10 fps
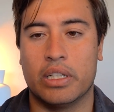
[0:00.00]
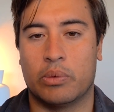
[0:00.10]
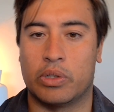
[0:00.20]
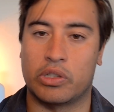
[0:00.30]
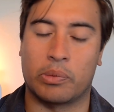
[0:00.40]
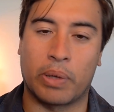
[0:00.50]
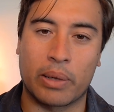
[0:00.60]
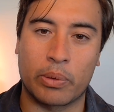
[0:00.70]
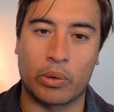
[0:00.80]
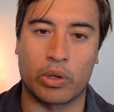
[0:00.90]
which are the
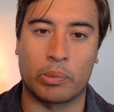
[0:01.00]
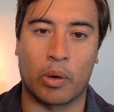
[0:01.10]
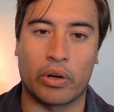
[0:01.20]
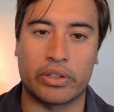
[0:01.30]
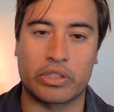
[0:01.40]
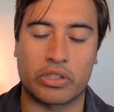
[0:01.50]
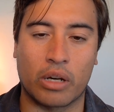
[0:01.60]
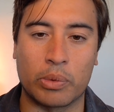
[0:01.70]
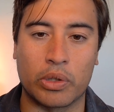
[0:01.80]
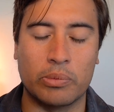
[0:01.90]
people you want to buy in your
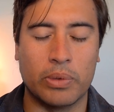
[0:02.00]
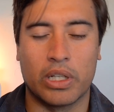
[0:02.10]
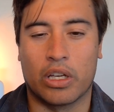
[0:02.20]
suburb,